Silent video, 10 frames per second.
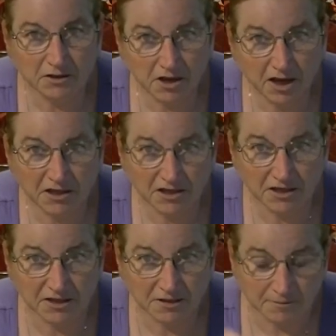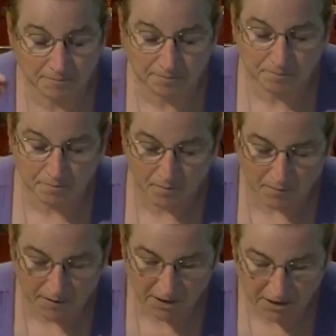charges
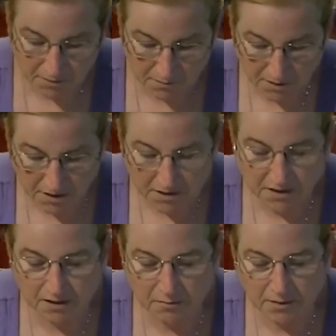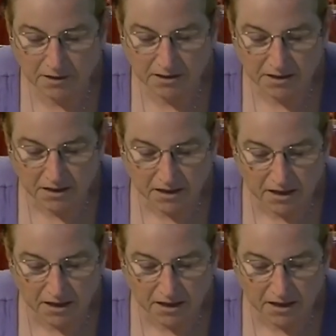these earbuds.